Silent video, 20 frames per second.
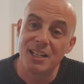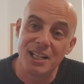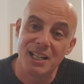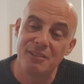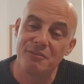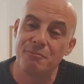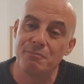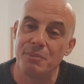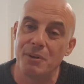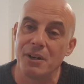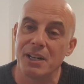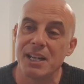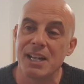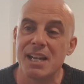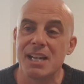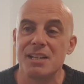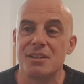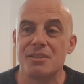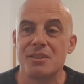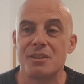live by
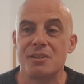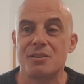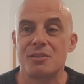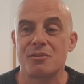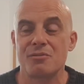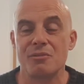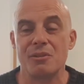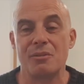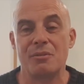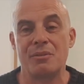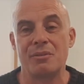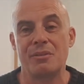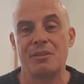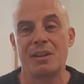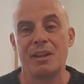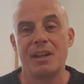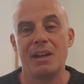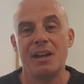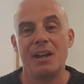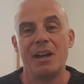his truth,
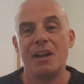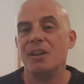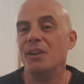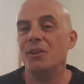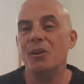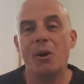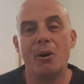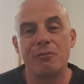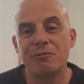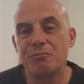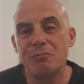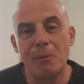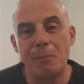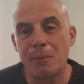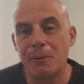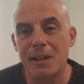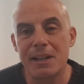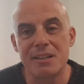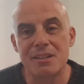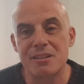not from a
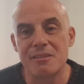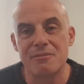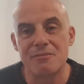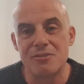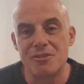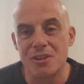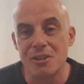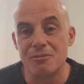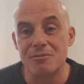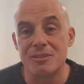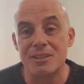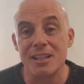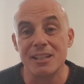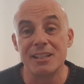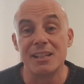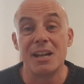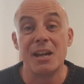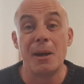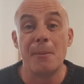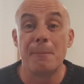place of
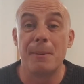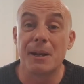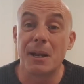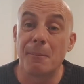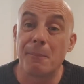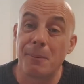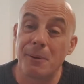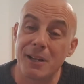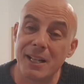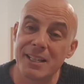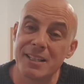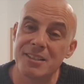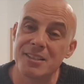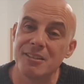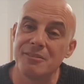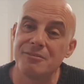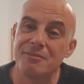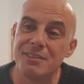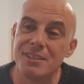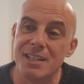duty, but a place
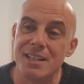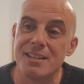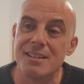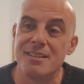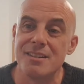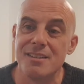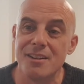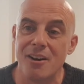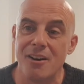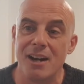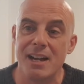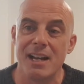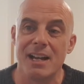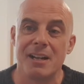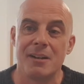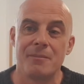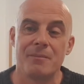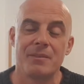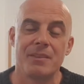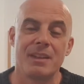of desire
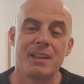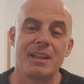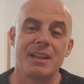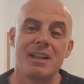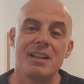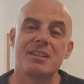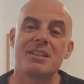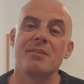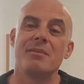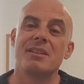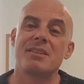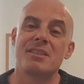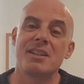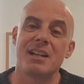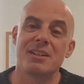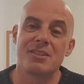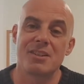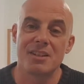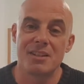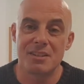so it
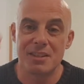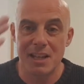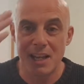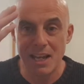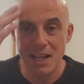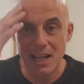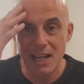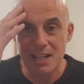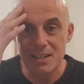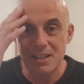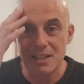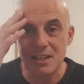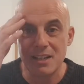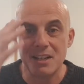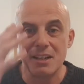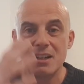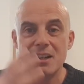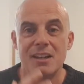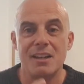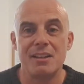touches the head,
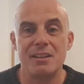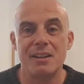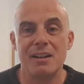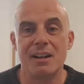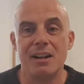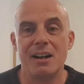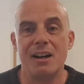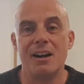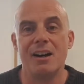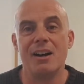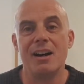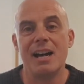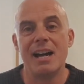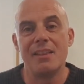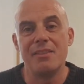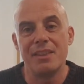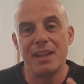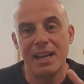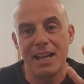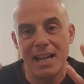the heart,
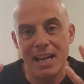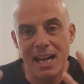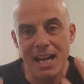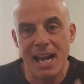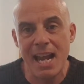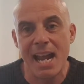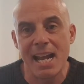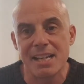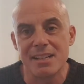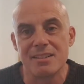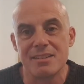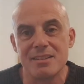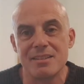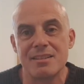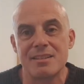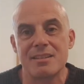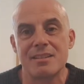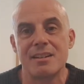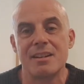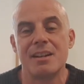and the
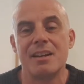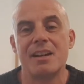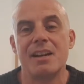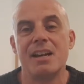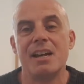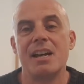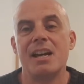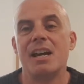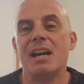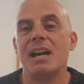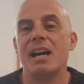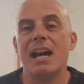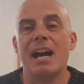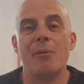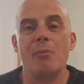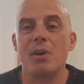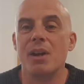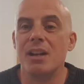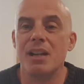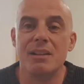hands.
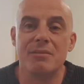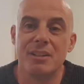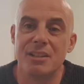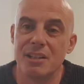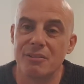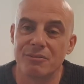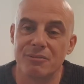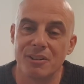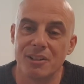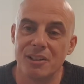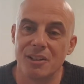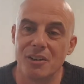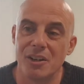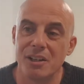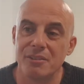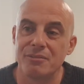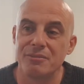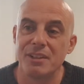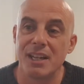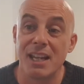And we live a different
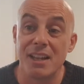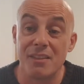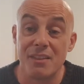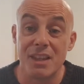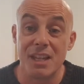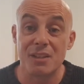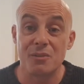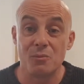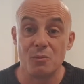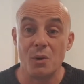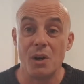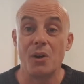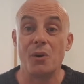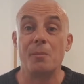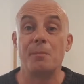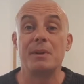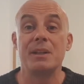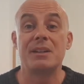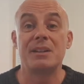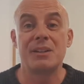life in this
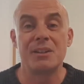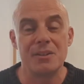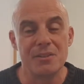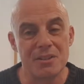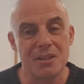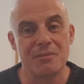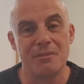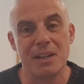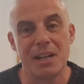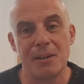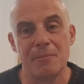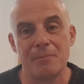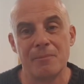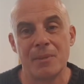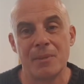world because of it.